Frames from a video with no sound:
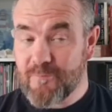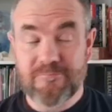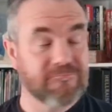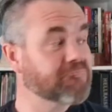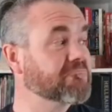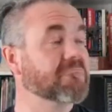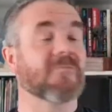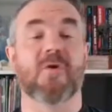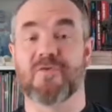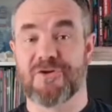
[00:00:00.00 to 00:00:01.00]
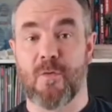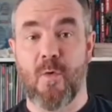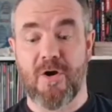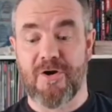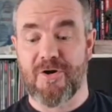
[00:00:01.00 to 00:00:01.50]
I'm going to show
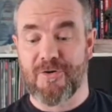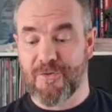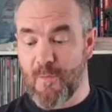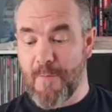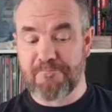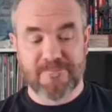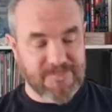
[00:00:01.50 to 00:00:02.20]
one in another one.